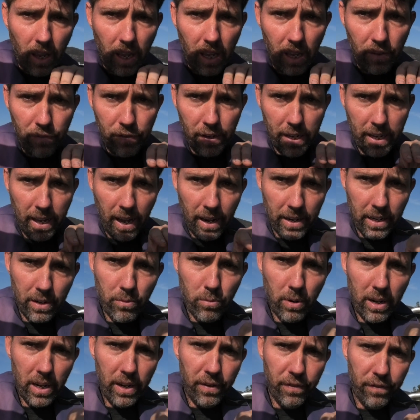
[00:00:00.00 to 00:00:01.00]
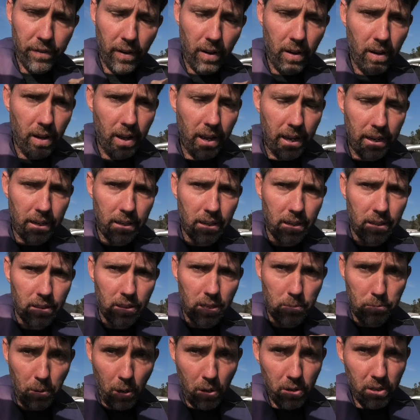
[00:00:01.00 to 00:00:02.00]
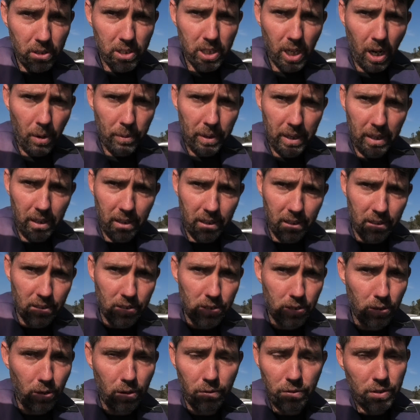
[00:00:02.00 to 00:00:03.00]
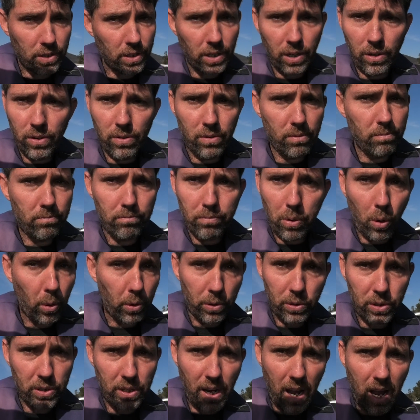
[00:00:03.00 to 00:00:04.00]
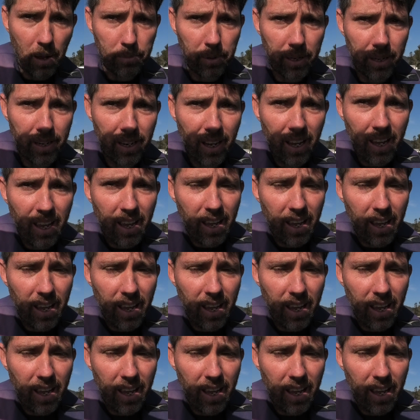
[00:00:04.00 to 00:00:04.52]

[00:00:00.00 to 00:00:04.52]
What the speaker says: If you cut in really fine, the boat you're towing can sort of skew port or starboard,